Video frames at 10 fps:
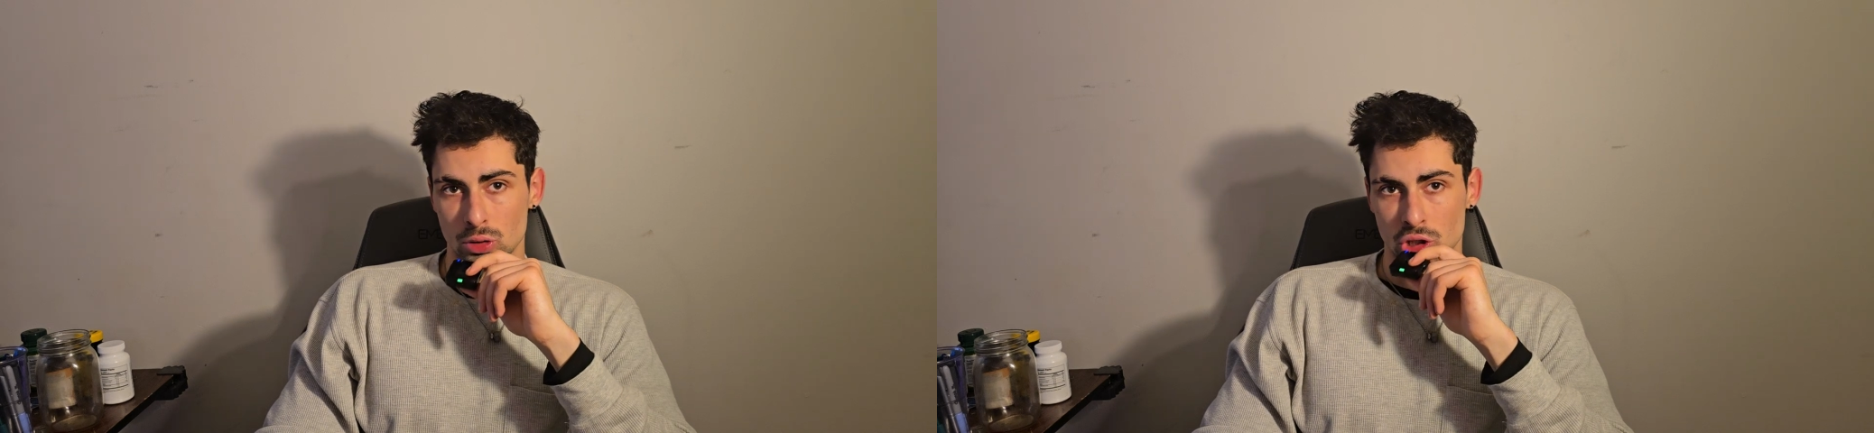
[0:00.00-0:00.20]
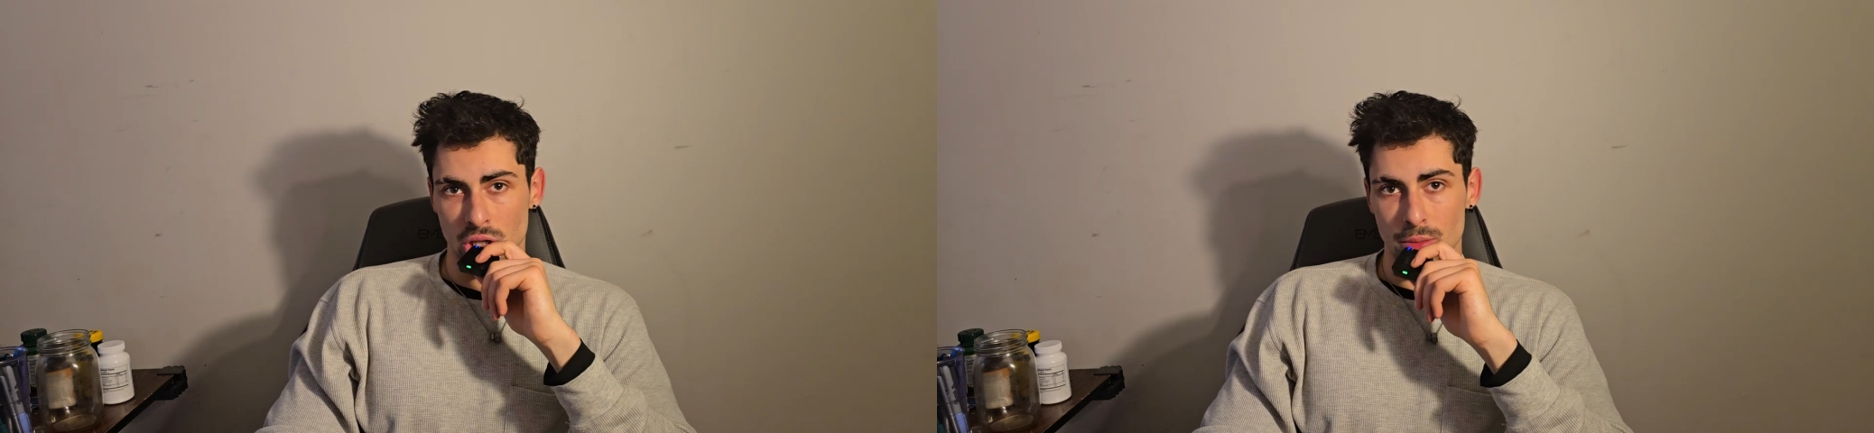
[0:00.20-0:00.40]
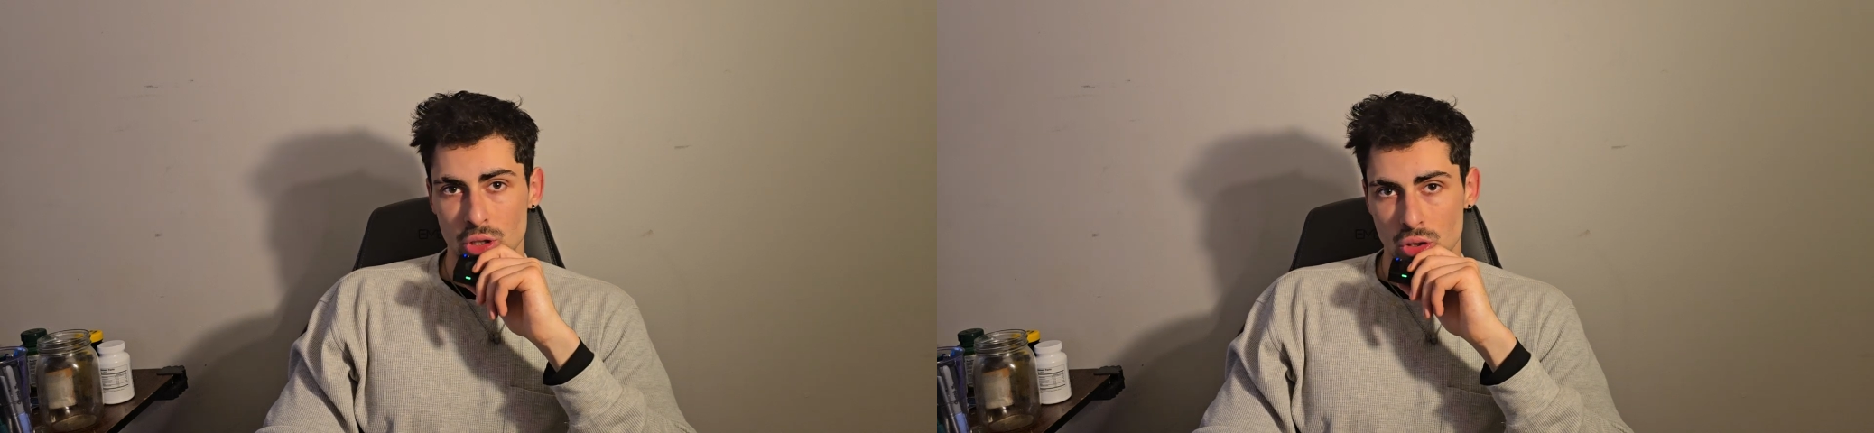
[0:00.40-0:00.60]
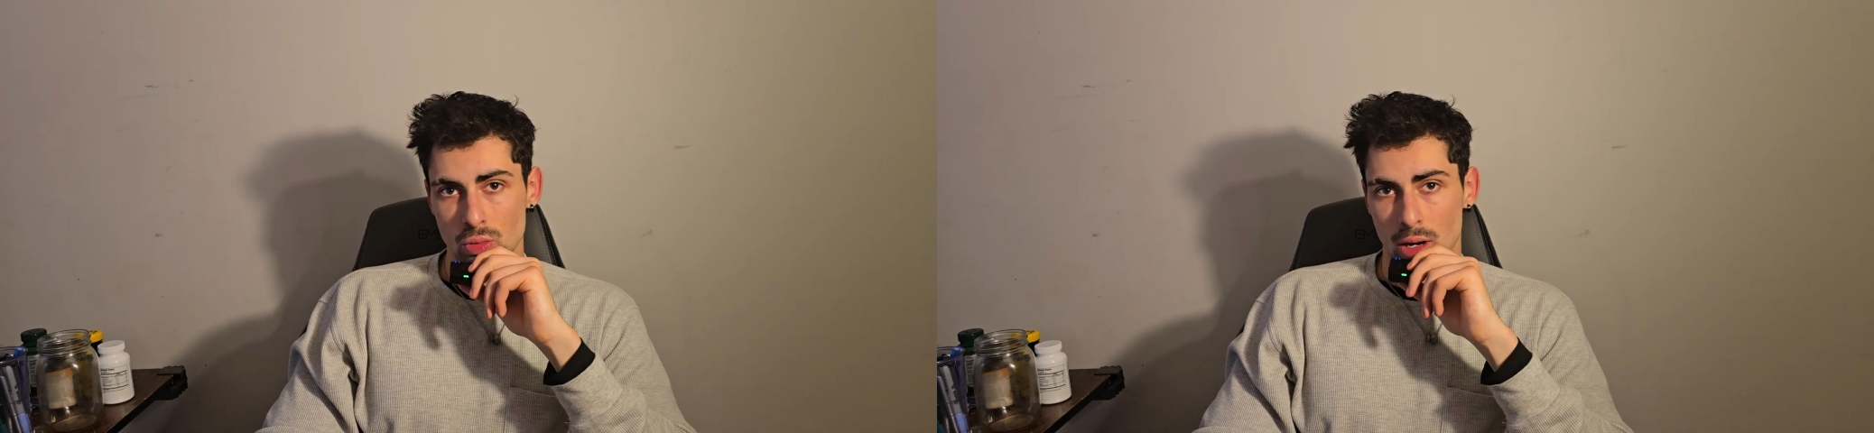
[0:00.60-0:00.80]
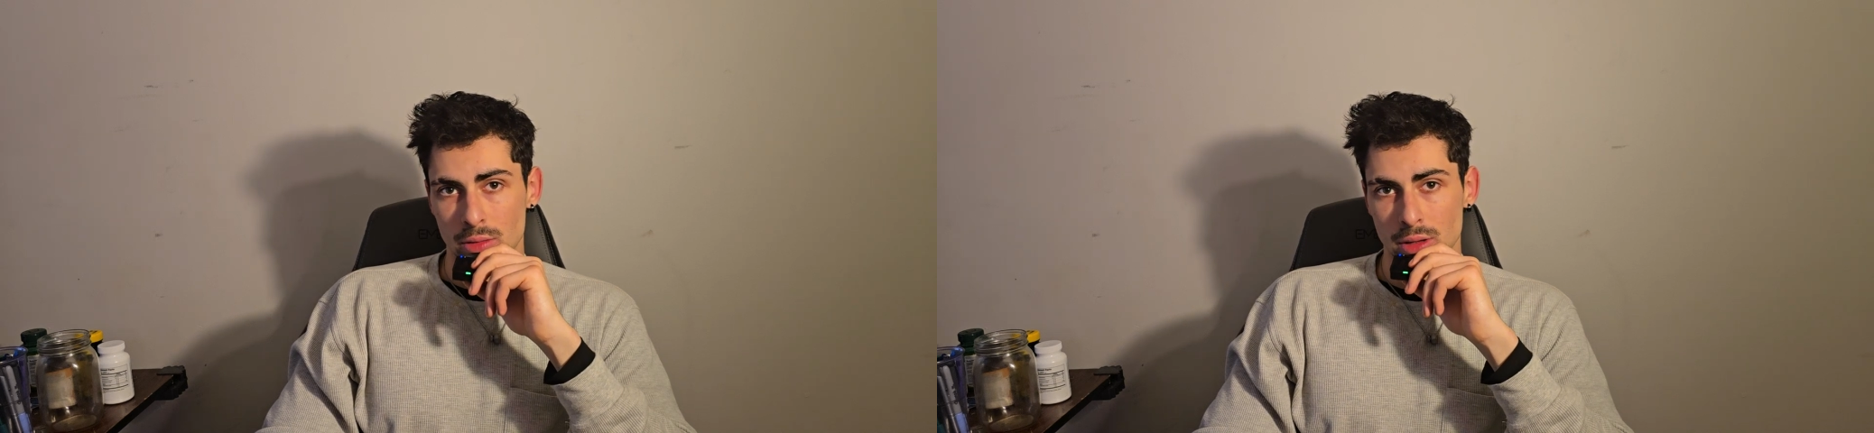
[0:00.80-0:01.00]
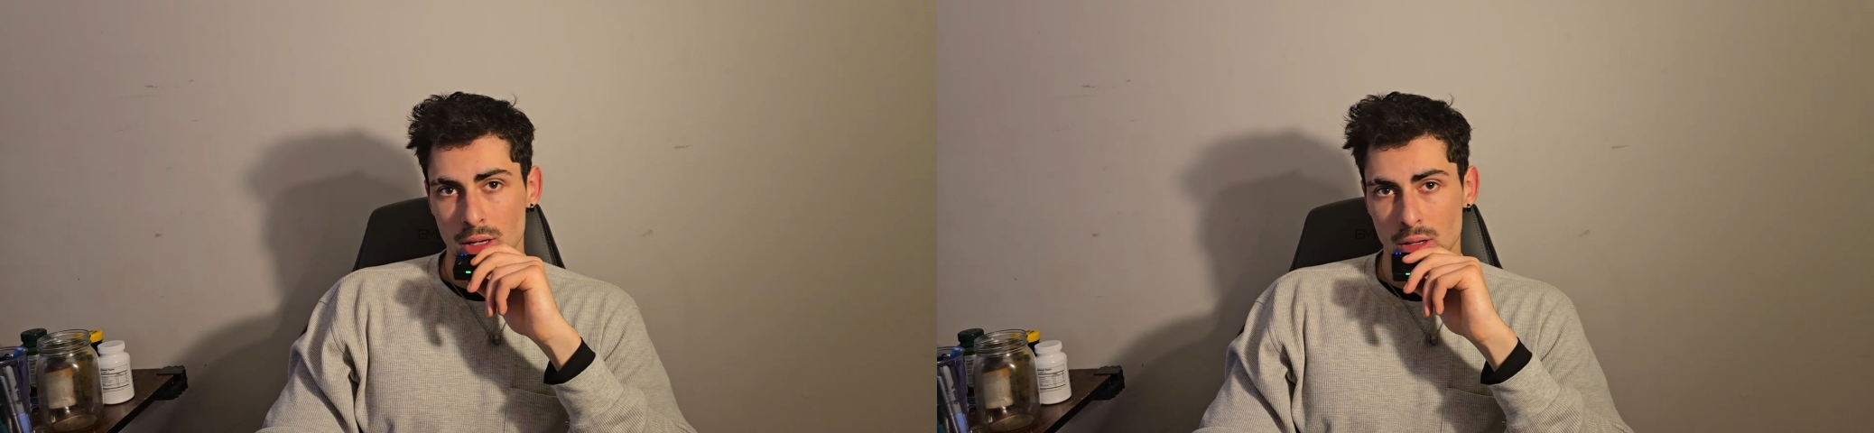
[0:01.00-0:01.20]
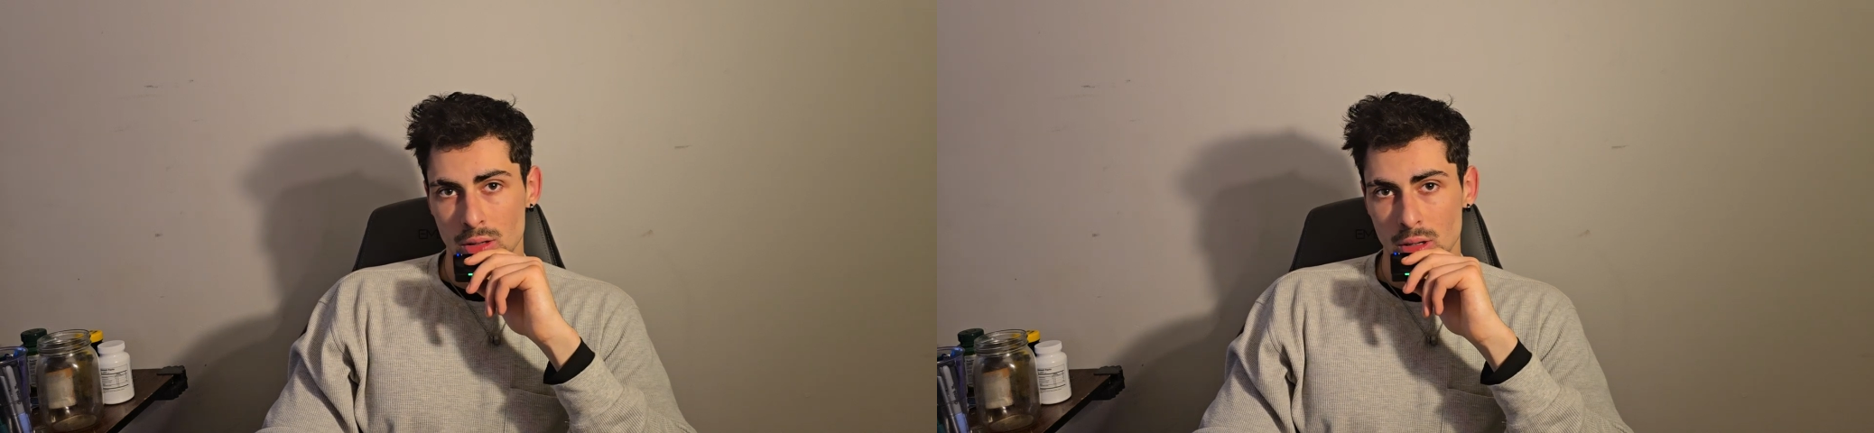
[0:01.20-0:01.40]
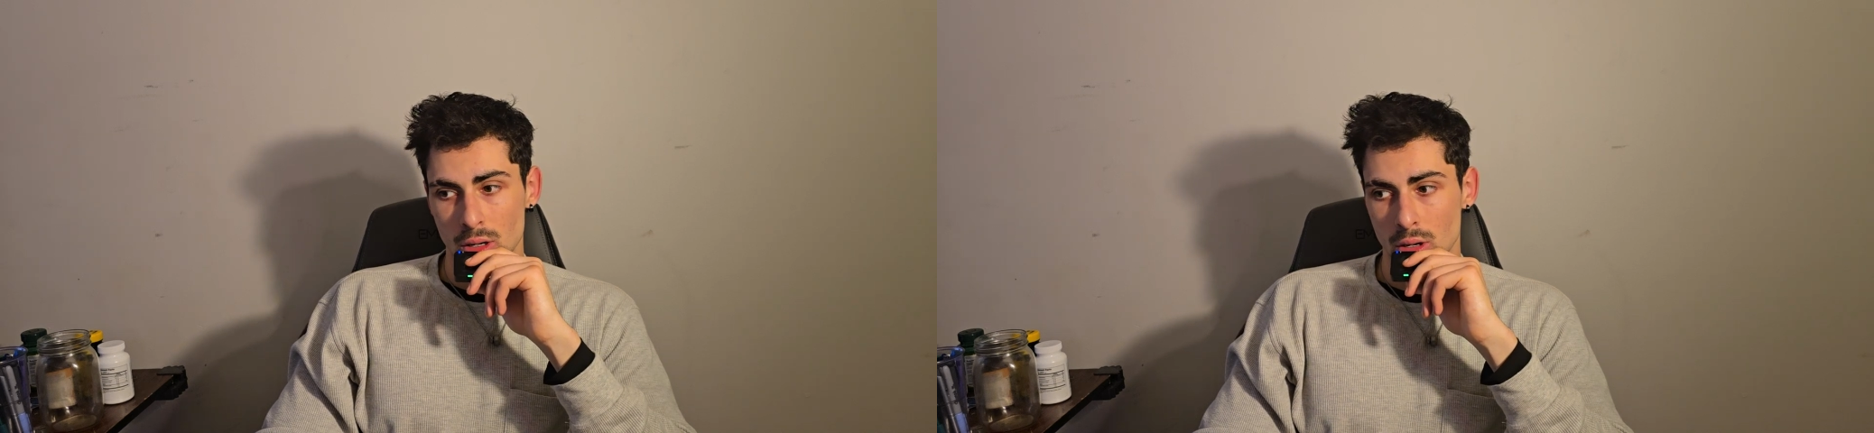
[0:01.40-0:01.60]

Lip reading: some of you out there,